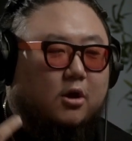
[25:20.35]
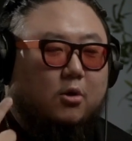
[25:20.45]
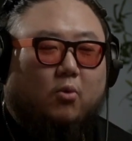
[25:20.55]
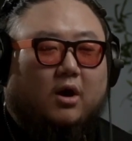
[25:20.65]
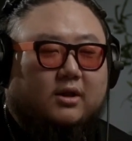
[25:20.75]

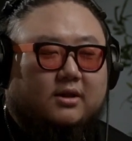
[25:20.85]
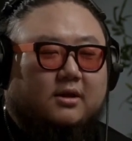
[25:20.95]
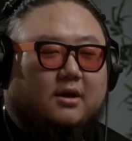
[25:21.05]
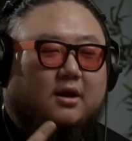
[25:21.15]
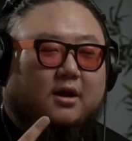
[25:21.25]
one,
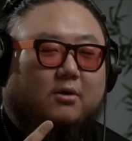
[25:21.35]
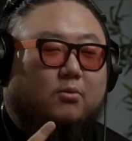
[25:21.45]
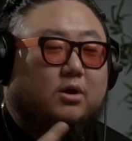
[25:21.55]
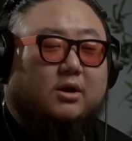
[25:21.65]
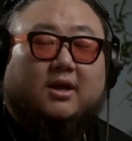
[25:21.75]
we're
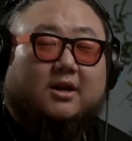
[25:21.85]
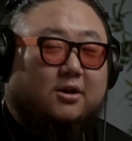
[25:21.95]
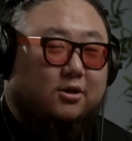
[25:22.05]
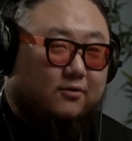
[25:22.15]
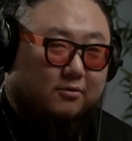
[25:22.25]
going to get
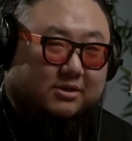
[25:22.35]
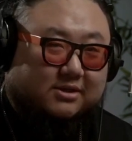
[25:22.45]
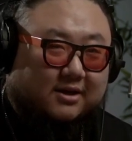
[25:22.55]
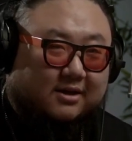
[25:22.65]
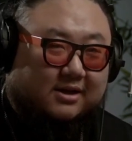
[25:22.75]
another
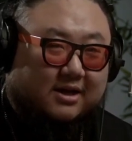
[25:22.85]
Frommestein